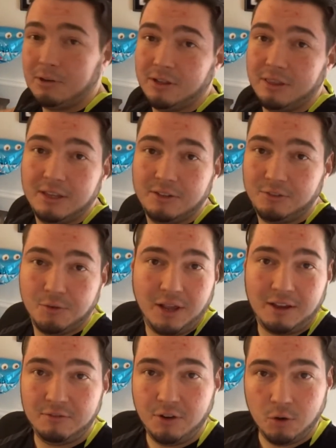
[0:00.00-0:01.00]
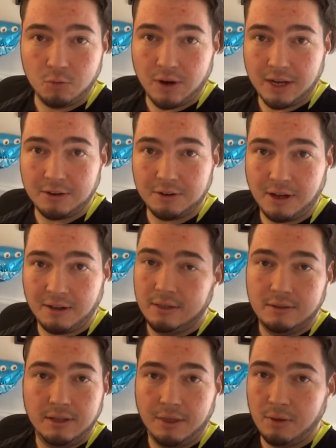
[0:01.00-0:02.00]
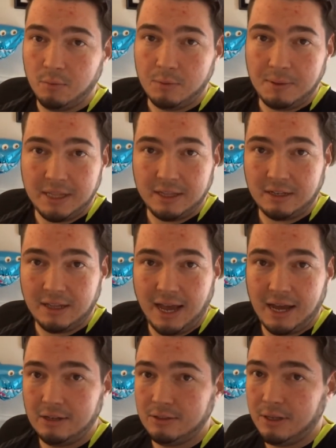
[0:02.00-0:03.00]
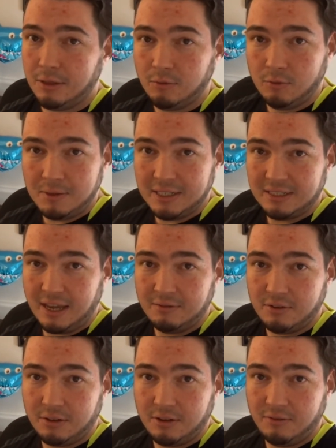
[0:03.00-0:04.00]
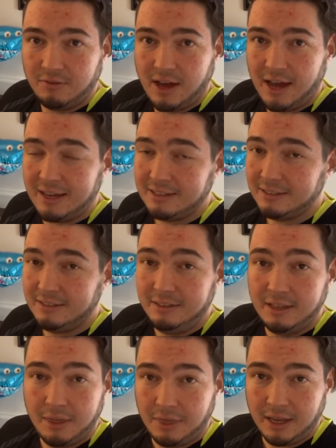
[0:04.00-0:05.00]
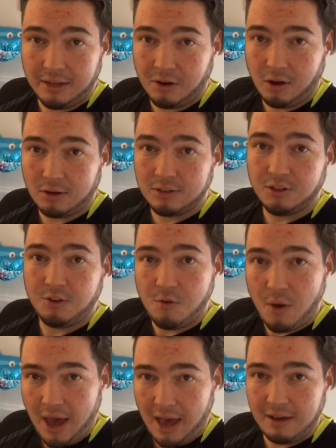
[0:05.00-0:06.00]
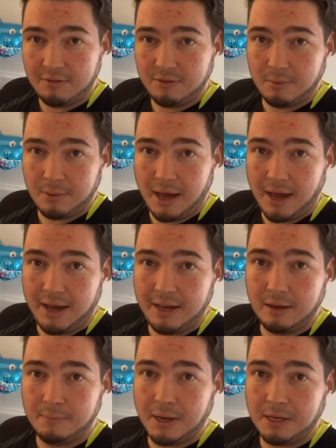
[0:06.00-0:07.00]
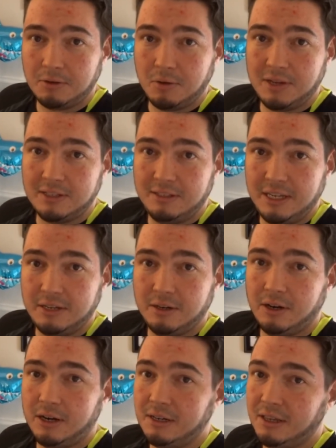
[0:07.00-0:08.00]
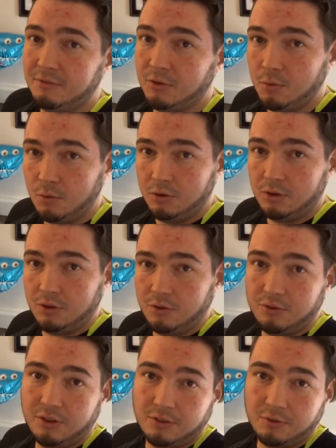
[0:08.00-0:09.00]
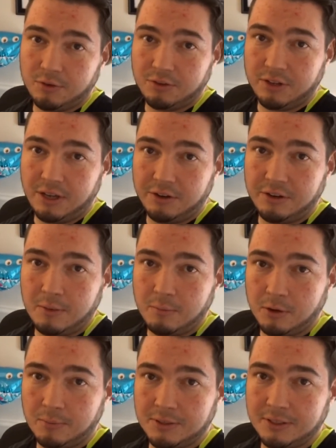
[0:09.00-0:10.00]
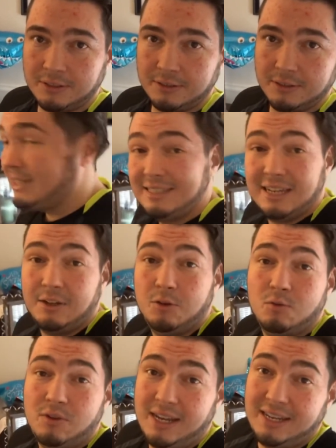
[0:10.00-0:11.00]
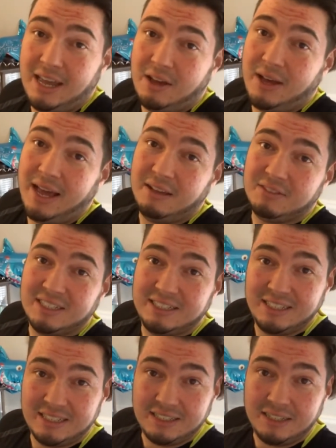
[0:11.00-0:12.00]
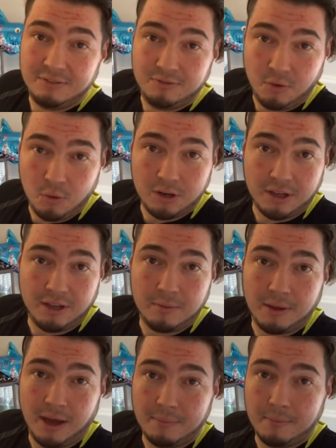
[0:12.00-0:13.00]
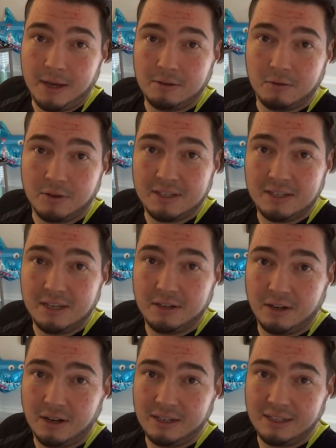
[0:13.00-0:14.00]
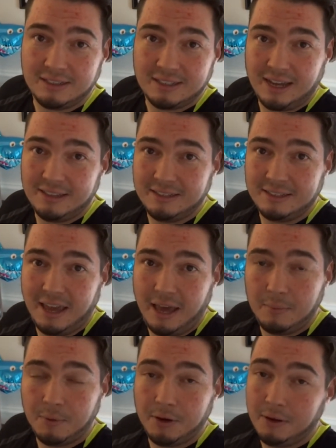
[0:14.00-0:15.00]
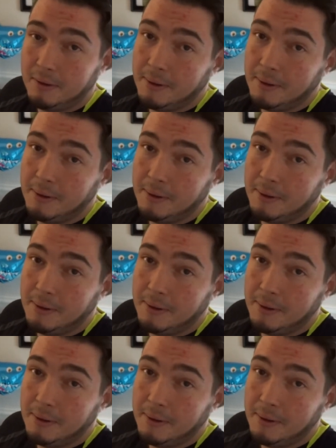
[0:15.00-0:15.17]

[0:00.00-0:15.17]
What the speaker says: on this you would have no record of. Nothing would be in the cloud, nothing would be saved on the device, nothing at all. So you have to buy a micro SD card if you're wanting to use this for security purposes. I can tell you right now I have a 64 gigabyte micro SD card inside this camera,